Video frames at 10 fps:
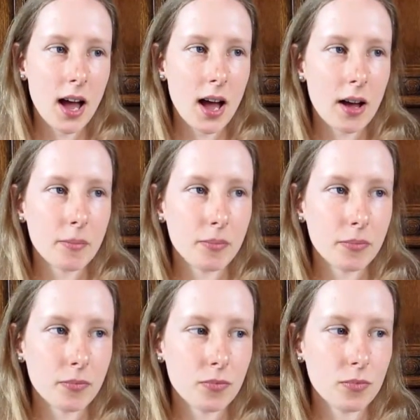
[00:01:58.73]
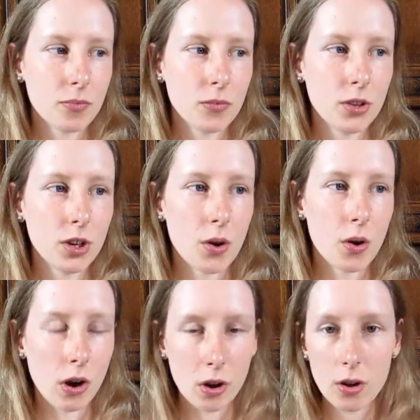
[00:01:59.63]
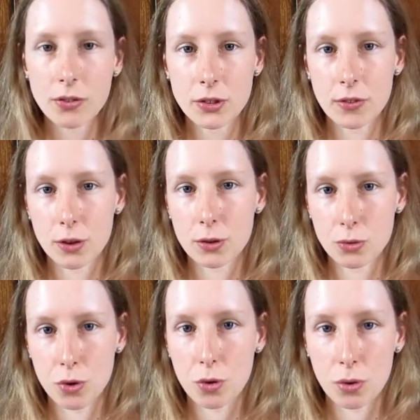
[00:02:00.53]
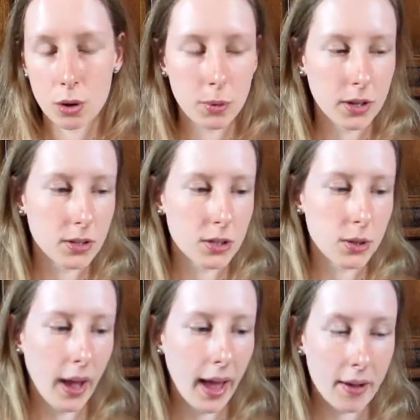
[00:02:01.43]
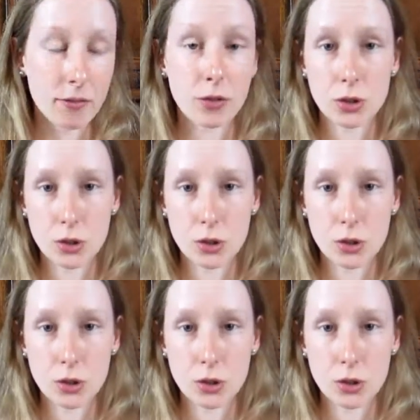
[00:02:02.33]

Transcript: you know, a lot of stuff goes wrong all at once. You have the